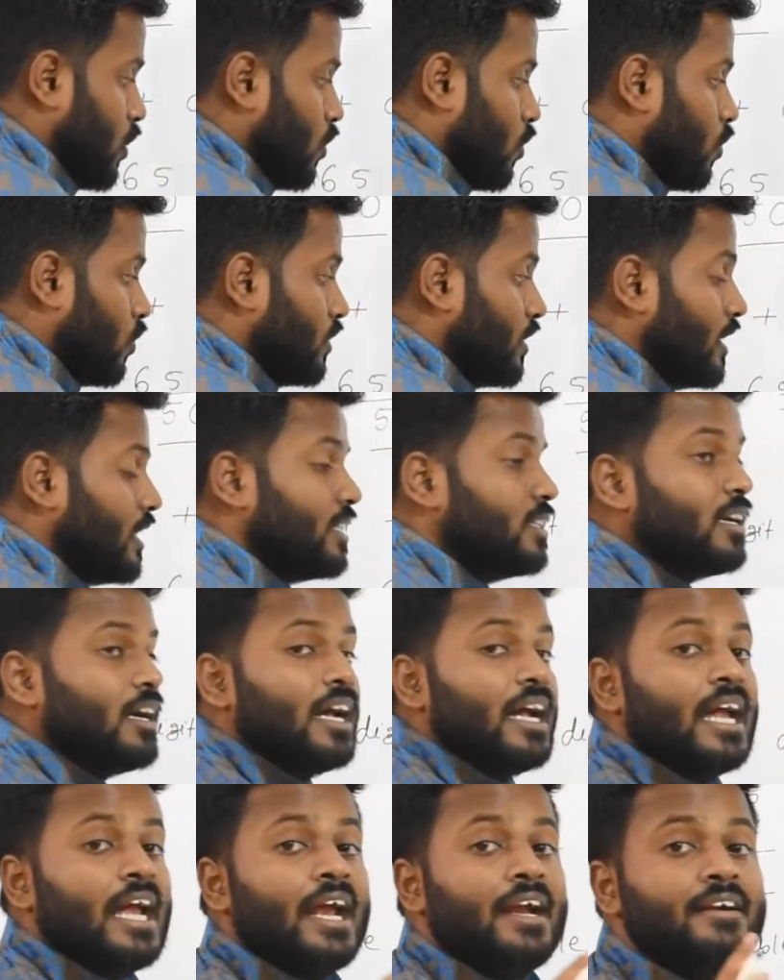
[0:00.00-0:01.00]
Only the
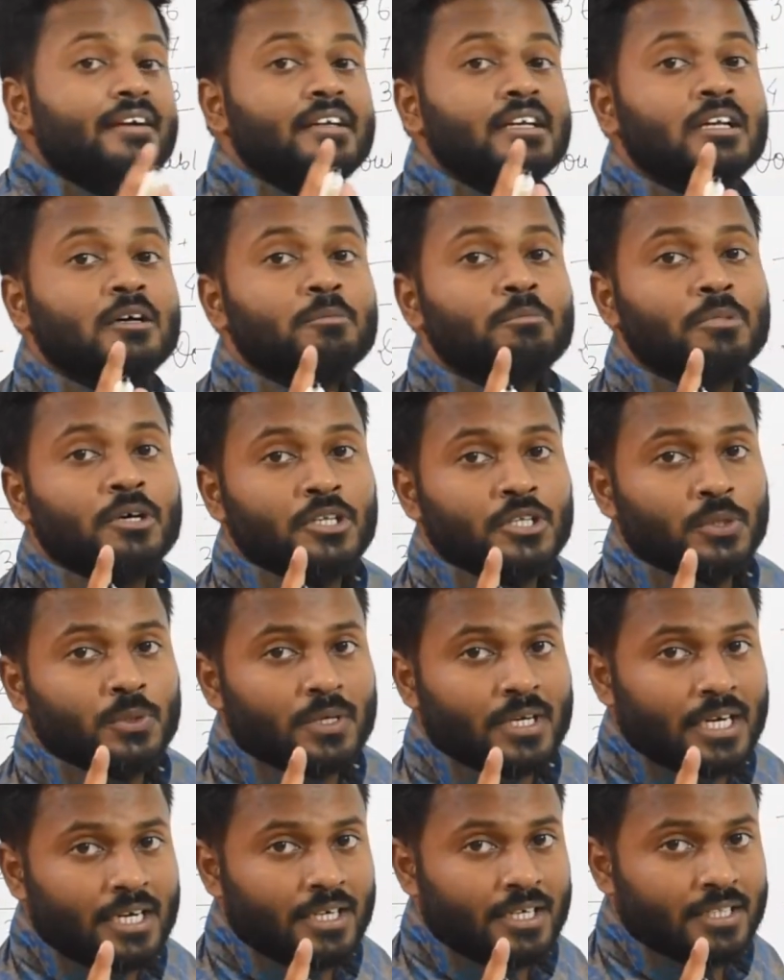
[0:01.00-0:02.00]
end number you
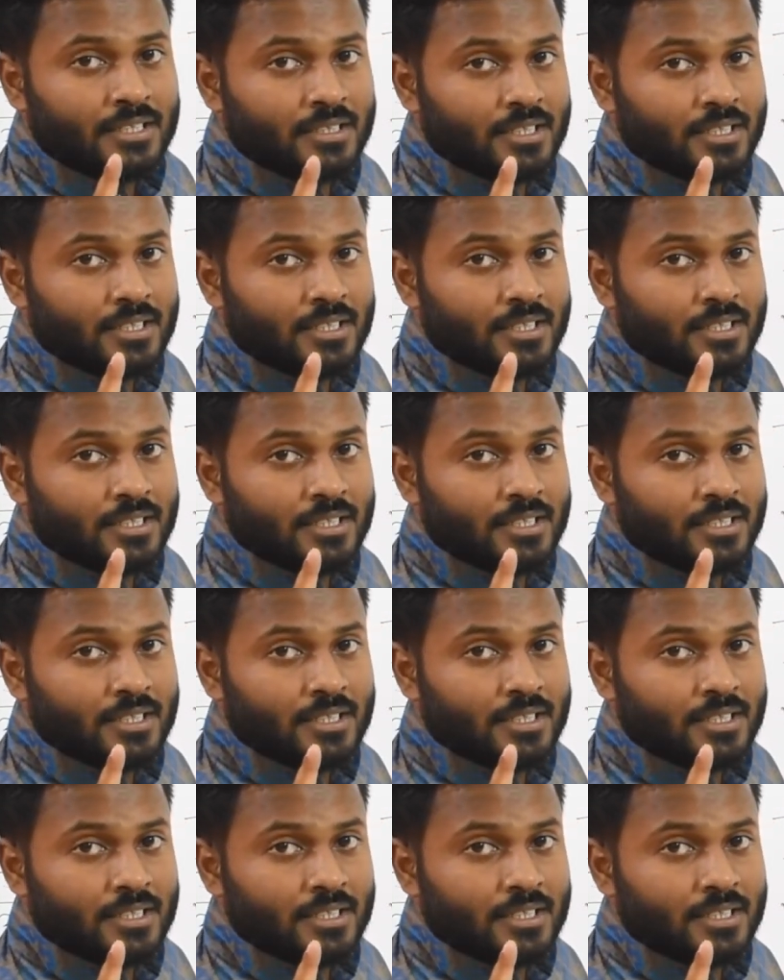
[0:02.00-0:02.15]
are writing